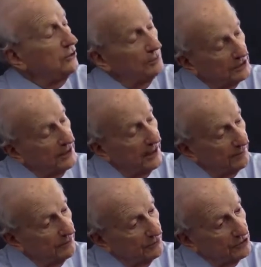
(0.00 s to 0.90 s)
human
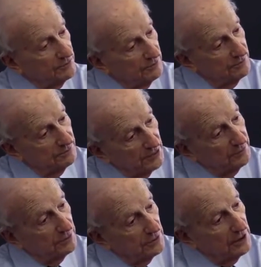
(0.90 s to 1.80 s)
capital, which
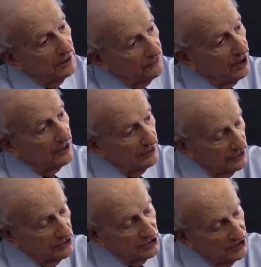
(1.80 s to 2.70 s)
people have argued,
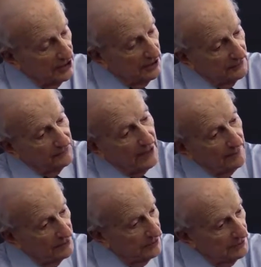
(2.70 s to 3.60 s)
as I said.
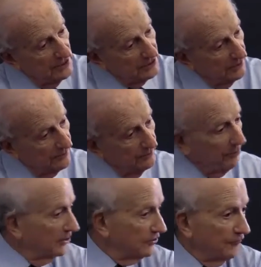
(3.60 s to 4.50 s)
So
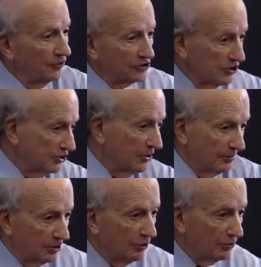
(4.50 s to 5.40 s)
function forces
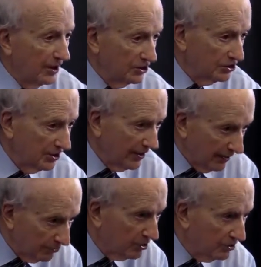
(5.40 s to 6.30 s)
determine the location. And
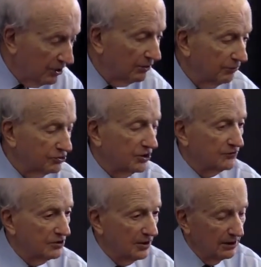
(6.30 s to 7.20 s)
I'm going to deal with
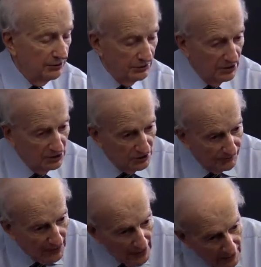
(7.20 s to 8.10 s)
shifts in that location.
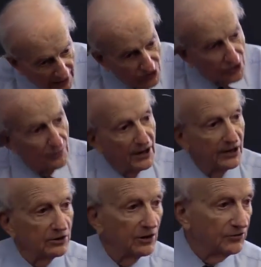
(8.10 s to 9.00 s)
That's the
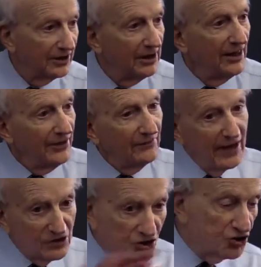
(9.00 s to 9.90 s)
demand curve. So I think of
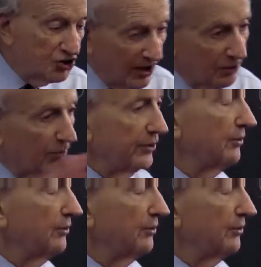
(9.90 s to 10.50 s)
that as a general